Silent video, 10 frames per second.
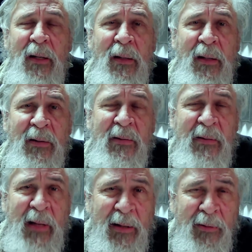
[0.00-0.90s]
this is
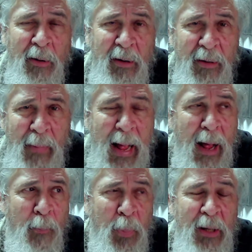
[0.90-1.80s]
a
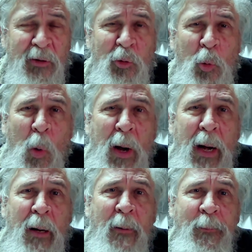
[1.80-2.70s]
30-mile plus
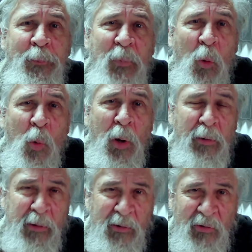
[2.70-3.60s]
square
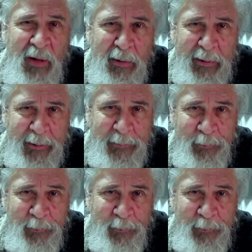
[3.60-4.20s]
wilderness area.